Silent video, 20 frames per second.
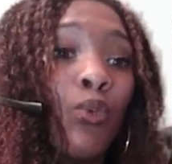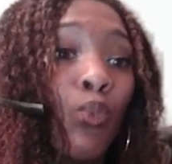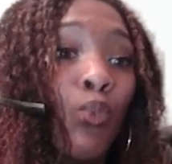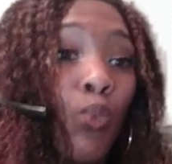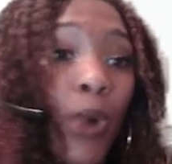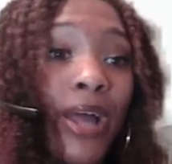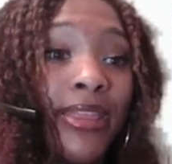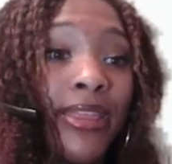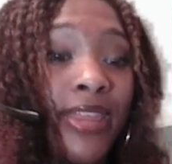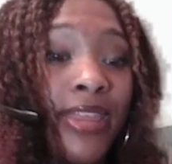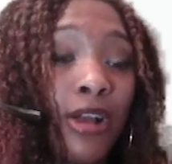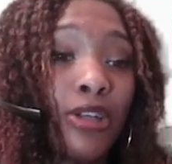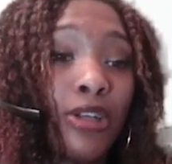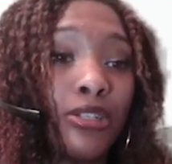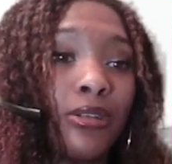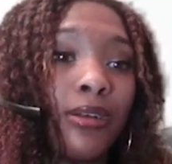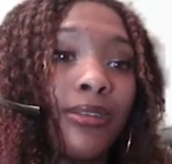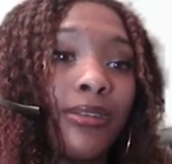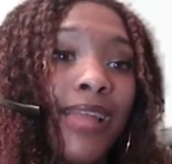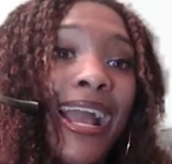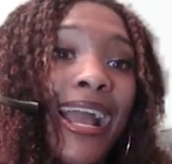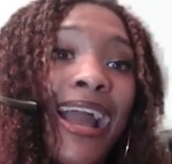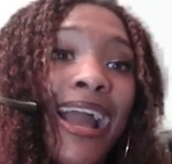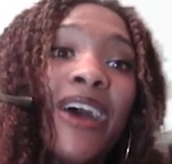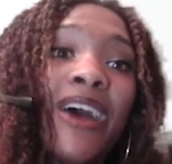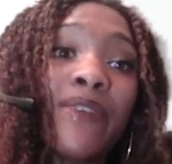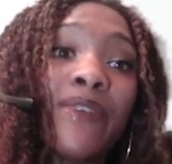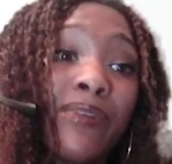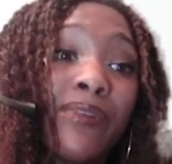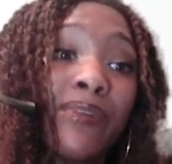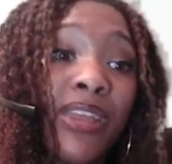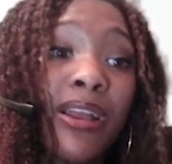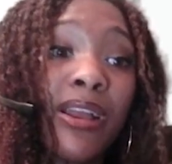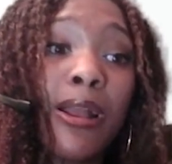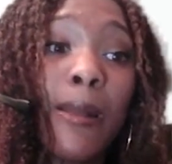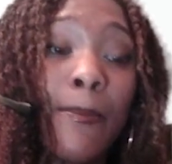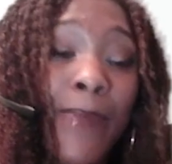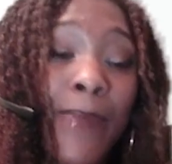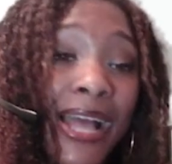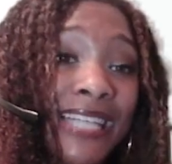what theirs look like. However, if they're
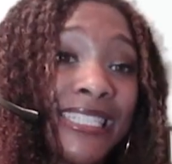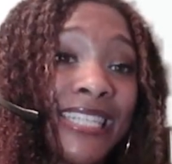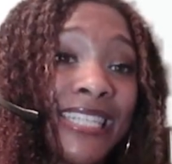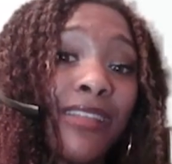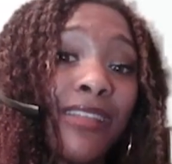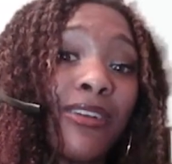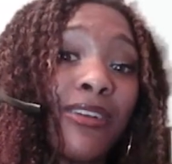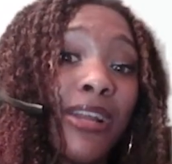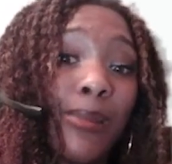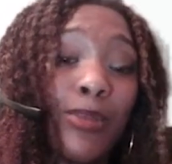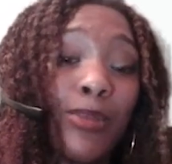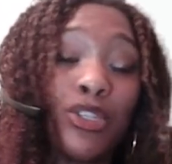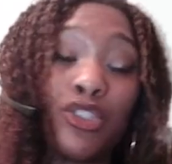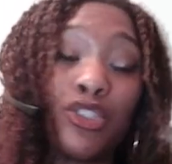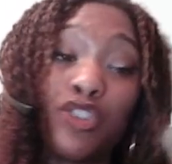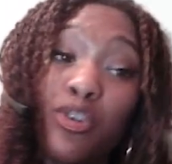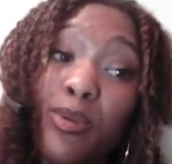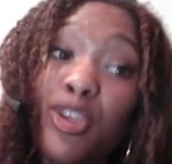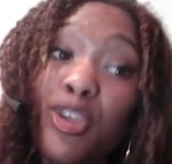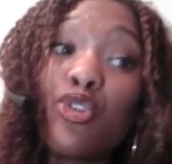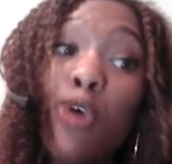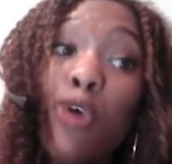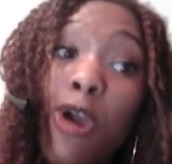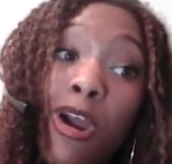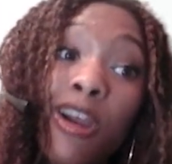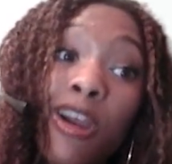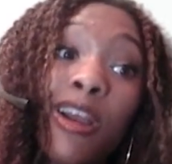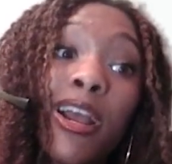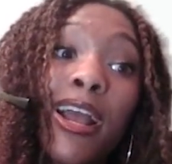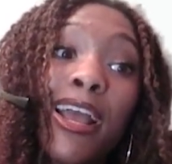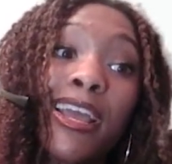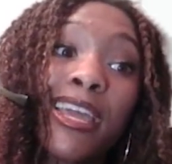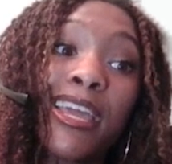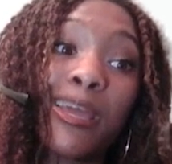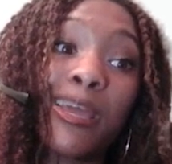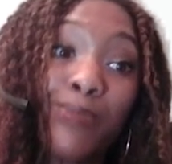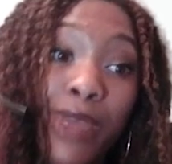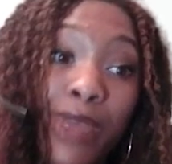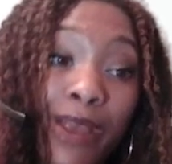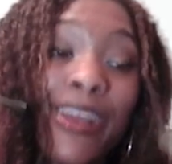a bestseller, and I'm assuming you are
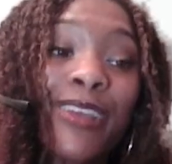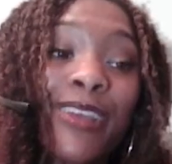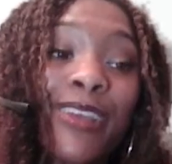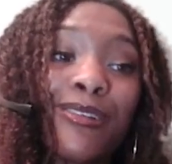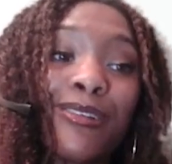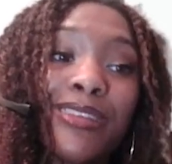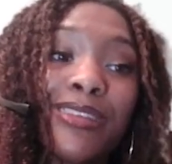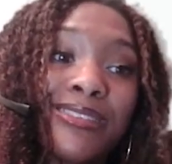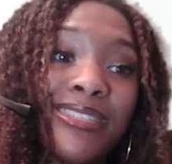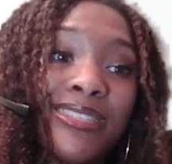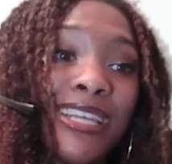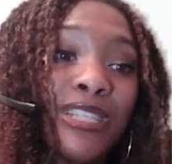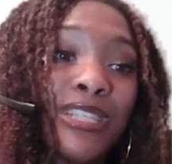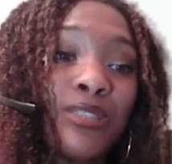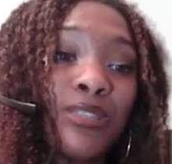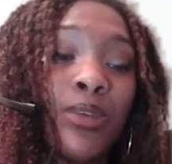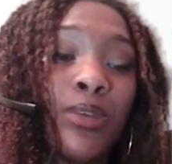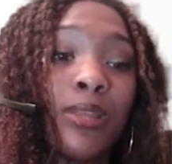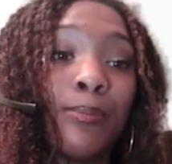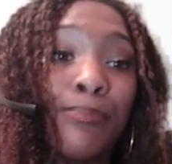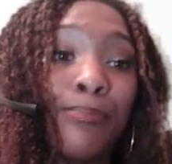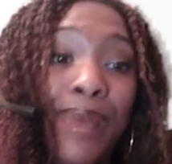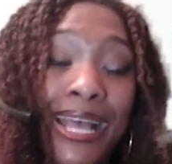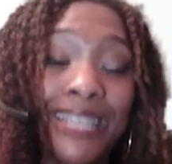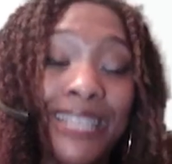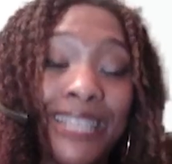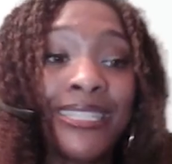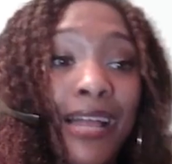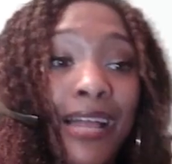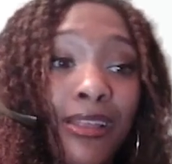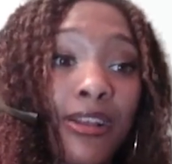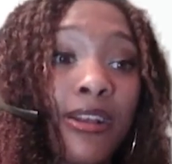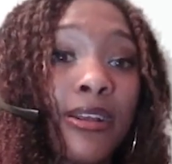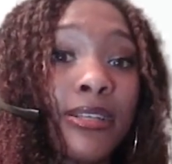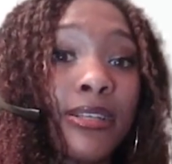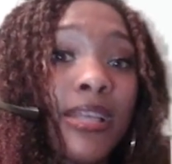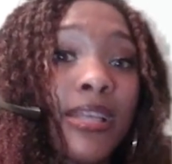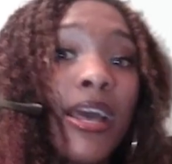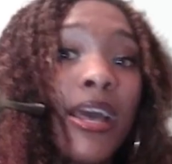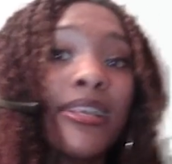comparing your listings with
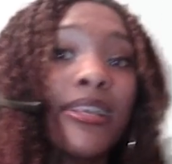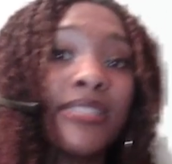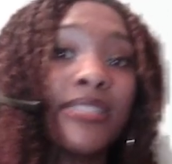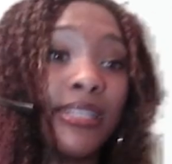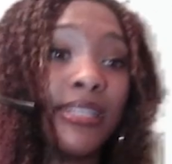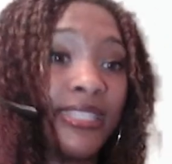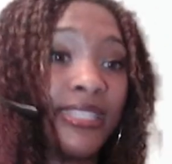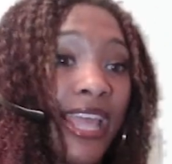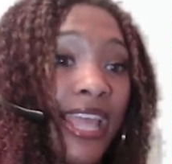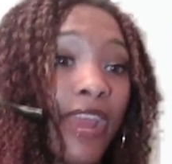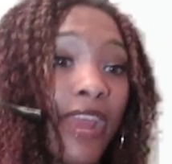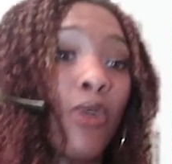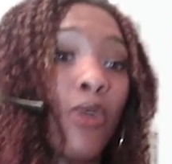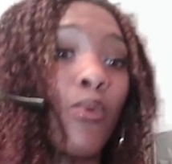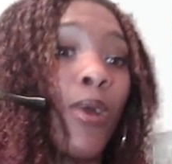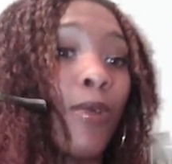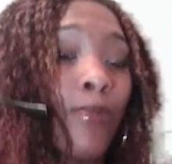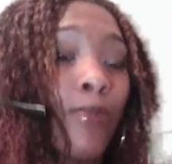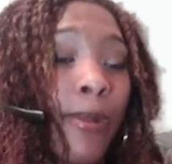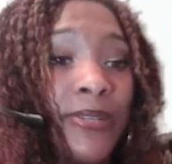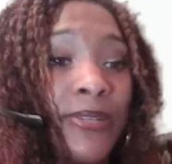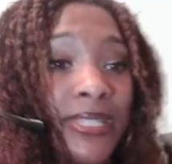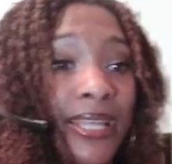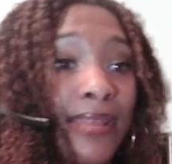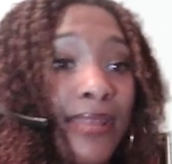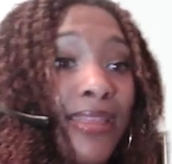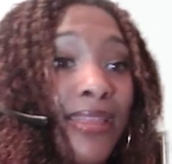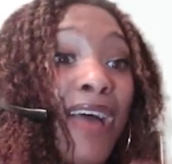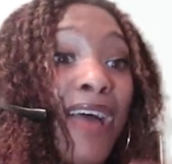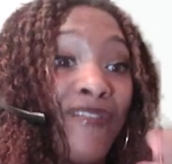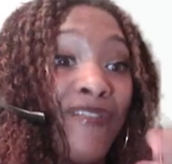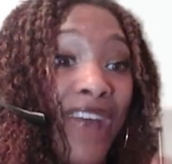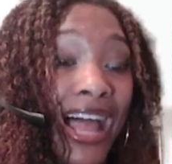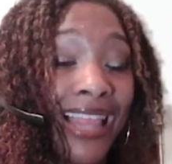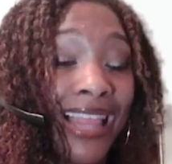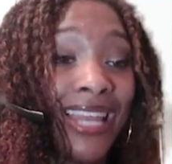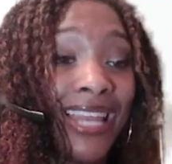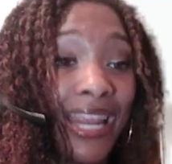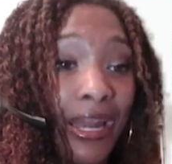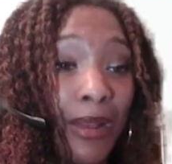bestsellers since they are what represent that
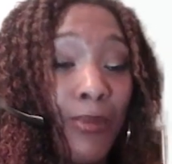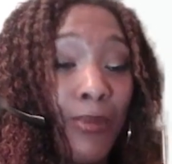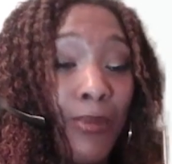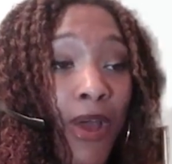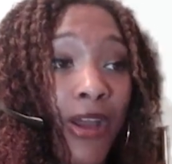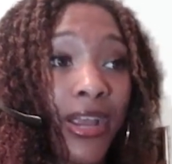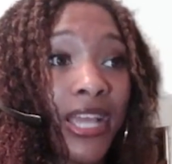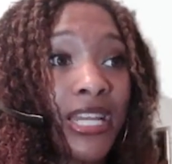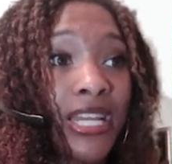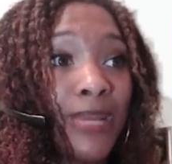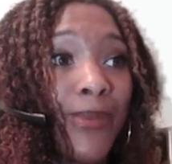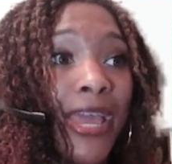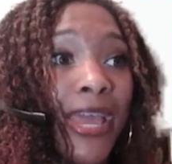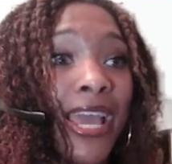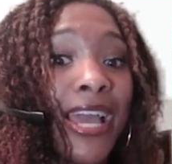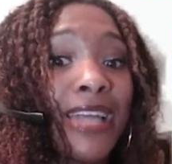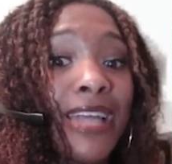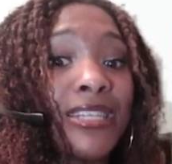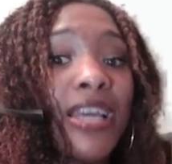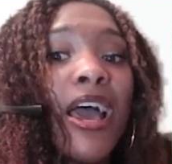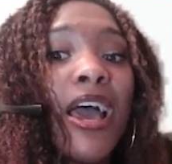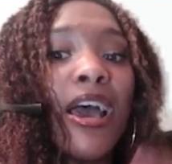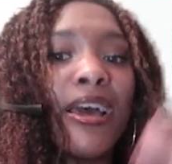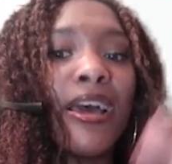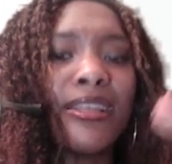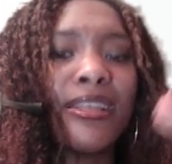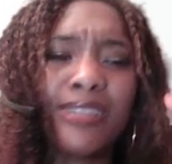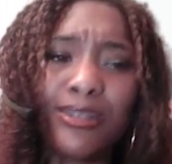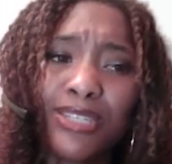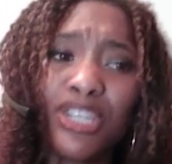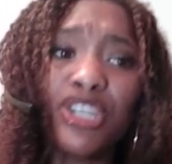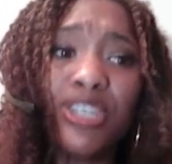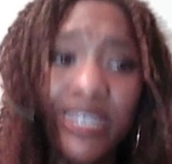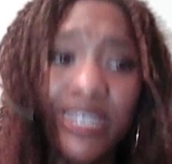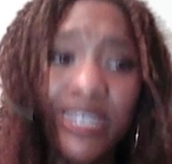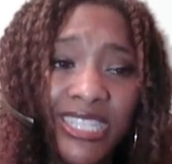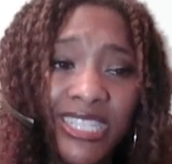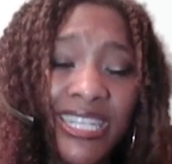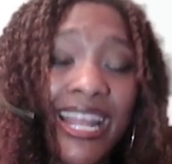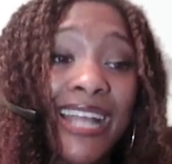validated market demand, there's a
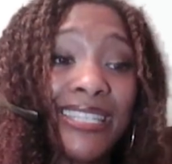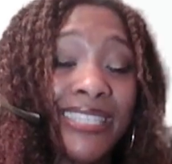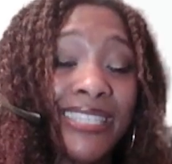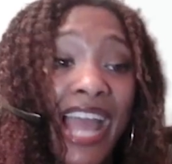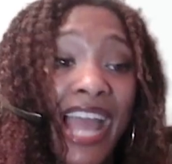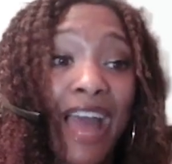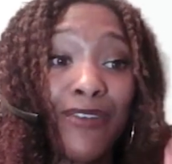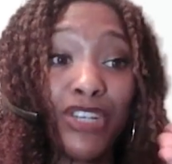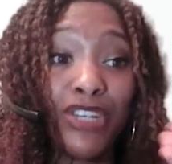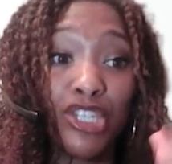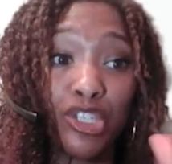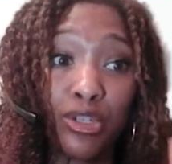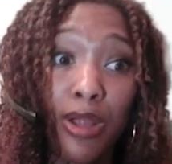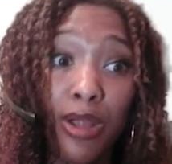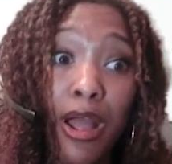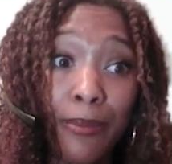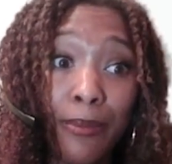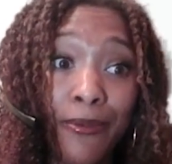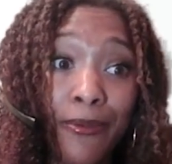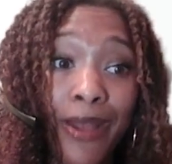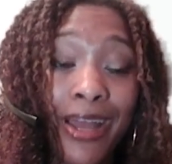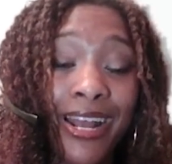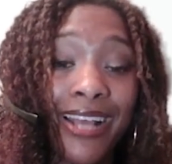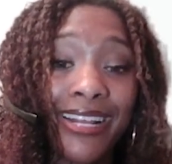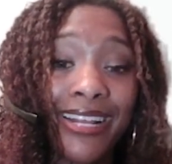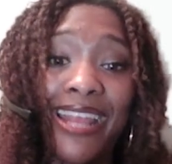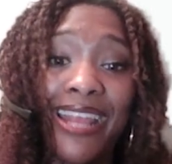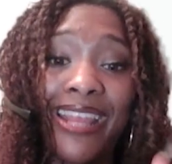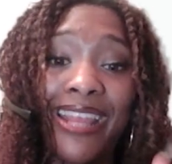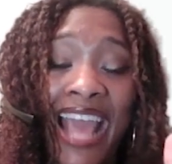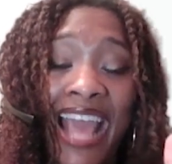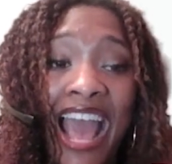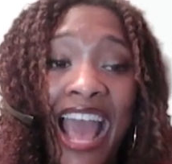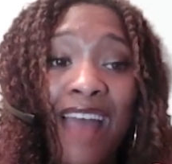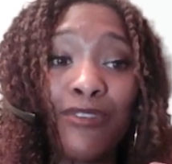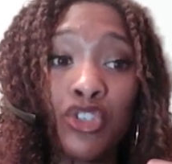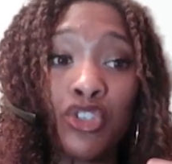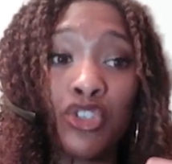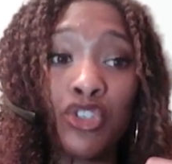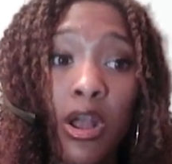good chance they have a strong product and they
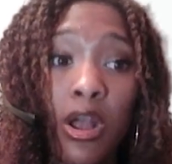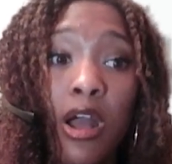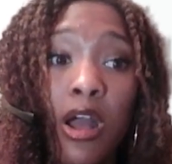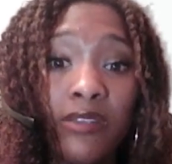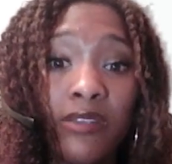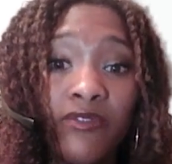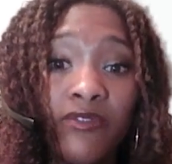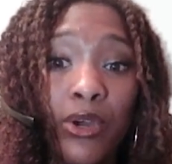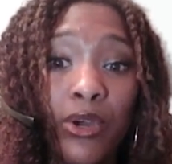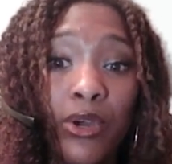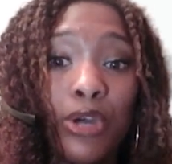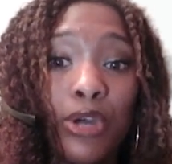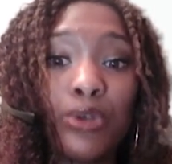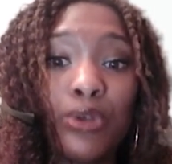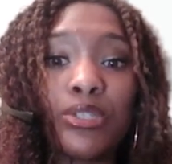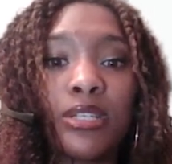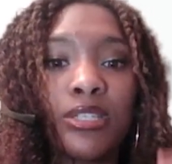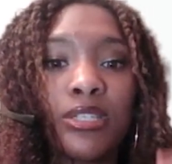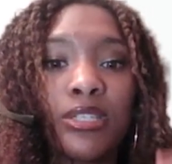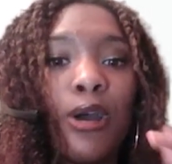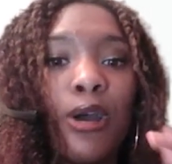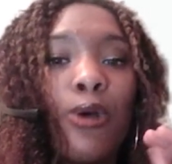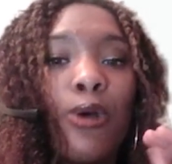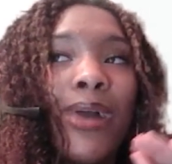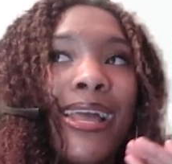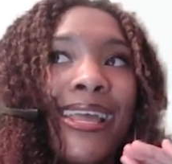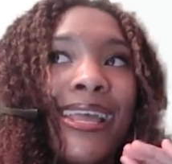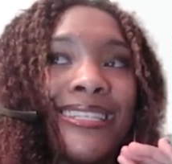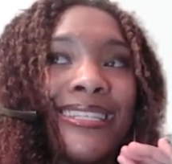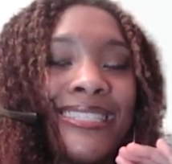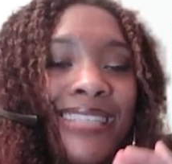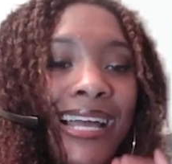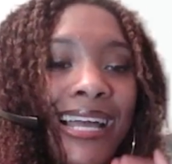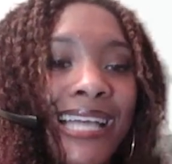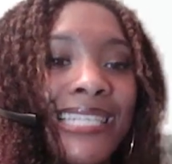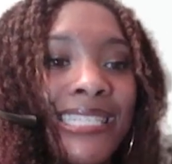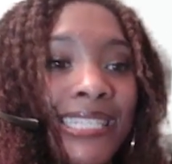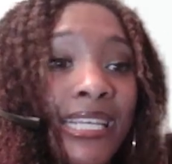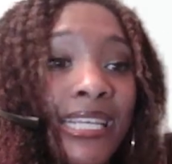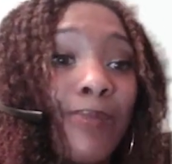have strong photos. So it
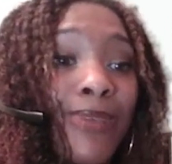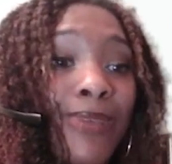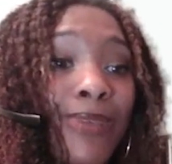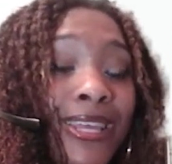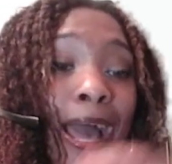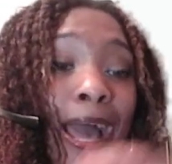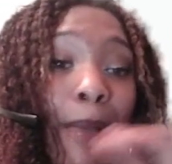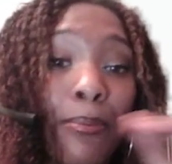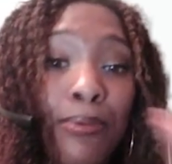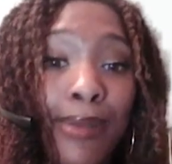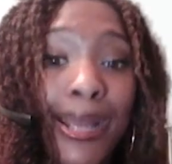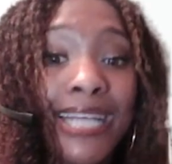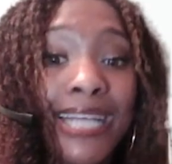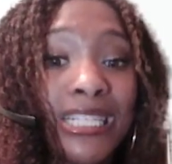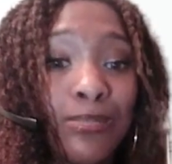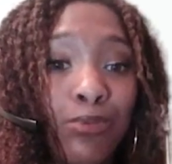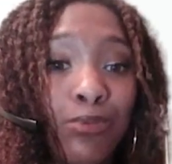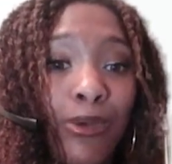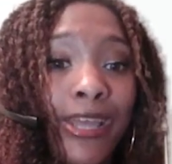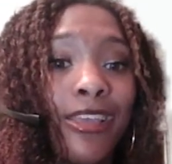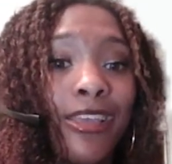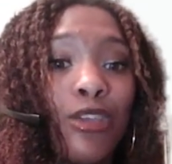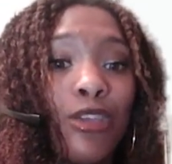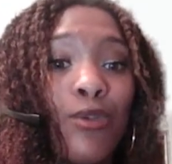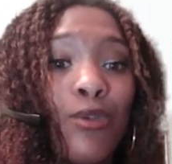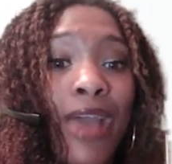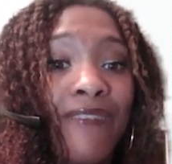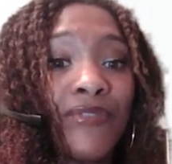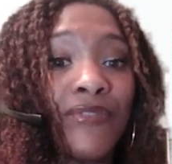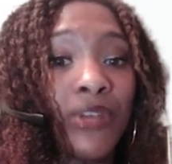does tend to be that price point that you have to